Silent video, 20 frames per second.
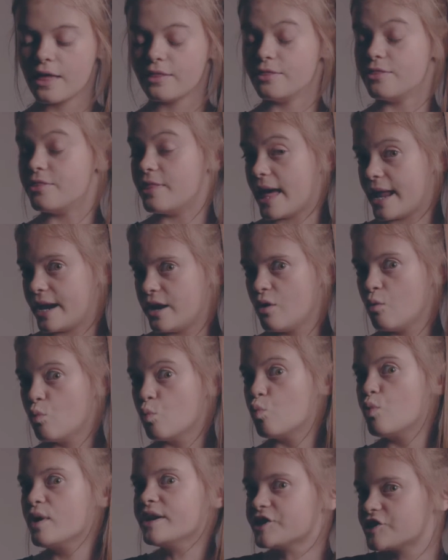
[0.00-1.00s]
Then
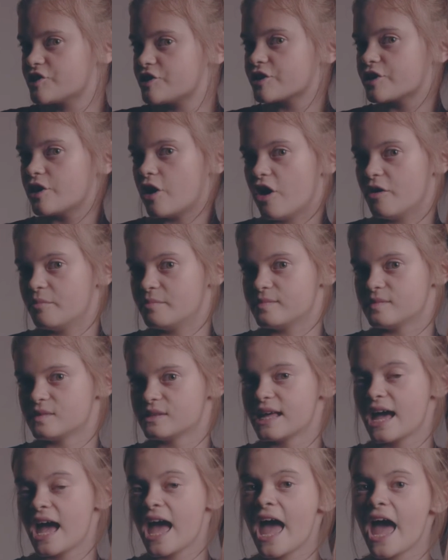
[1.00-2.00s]
winter comes,
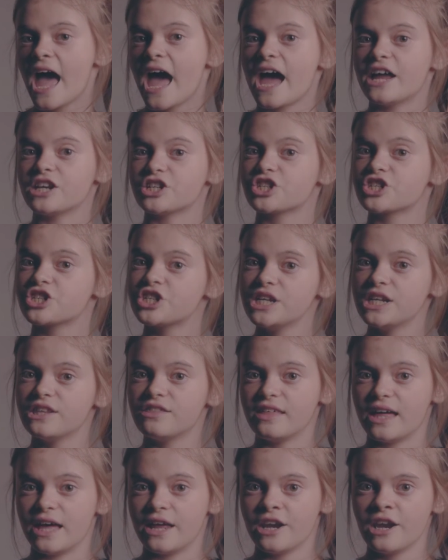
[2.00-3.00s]
and she
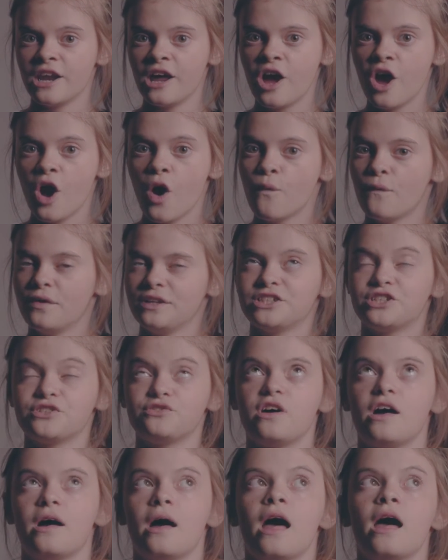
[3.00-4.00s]
then will
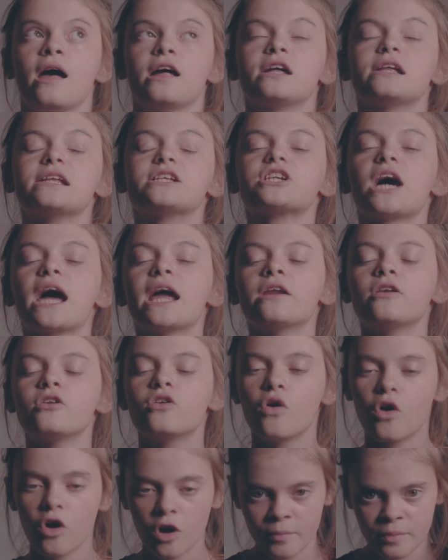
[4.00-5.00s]
do a
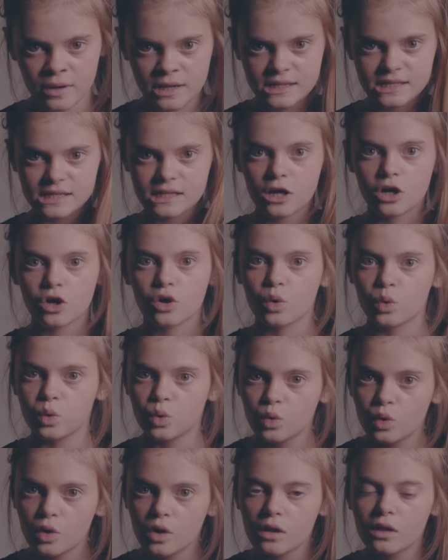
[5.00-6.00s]
ginormous,
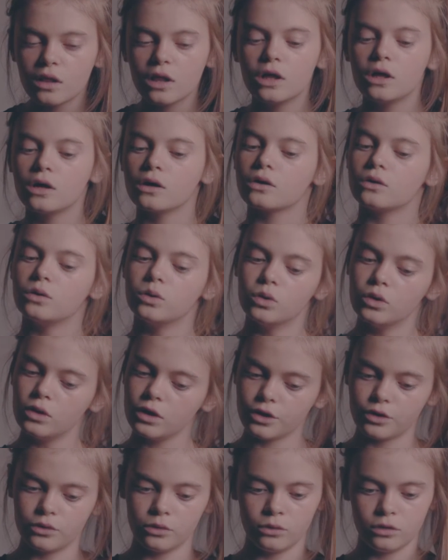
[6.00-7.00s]
cool,
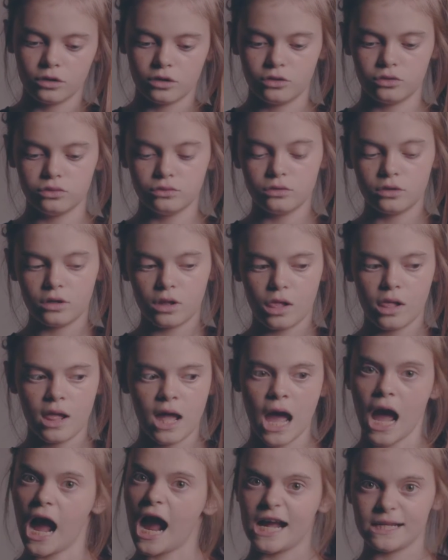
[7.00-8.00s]
cool, cool, cool
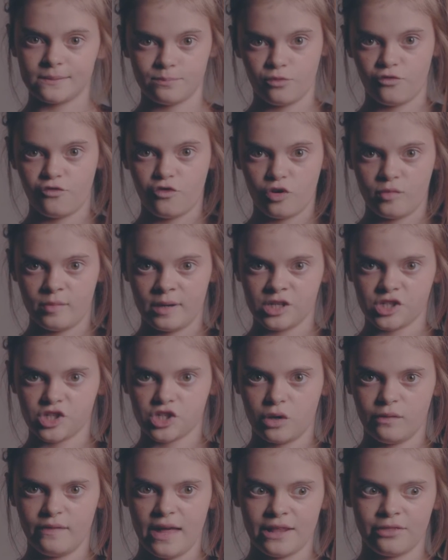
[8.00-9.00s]
ice performance
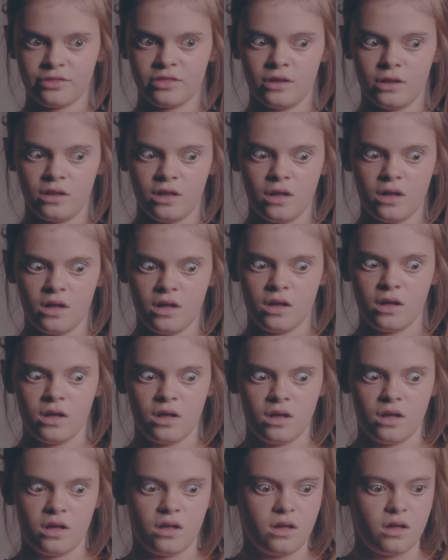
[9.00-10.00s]
so that the
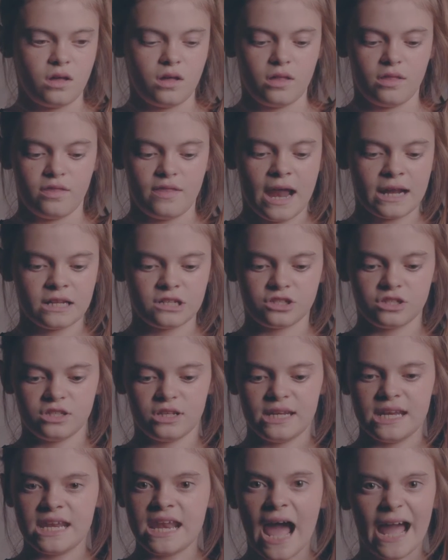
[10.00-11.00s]
that
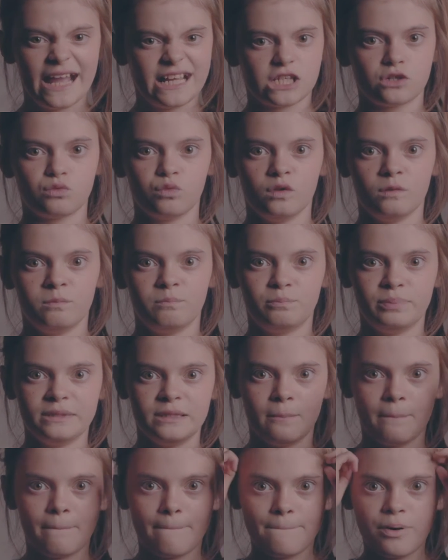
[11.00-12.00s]
the knights will
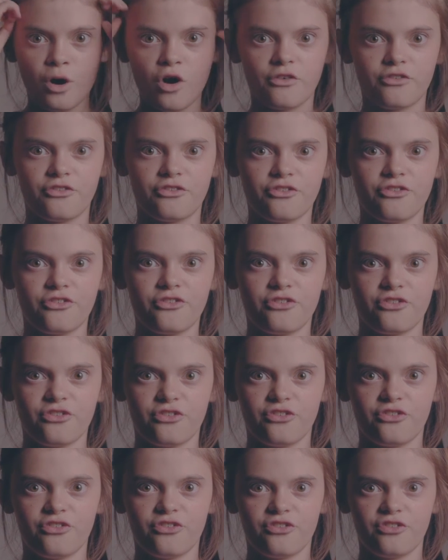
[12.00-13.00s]
be puff.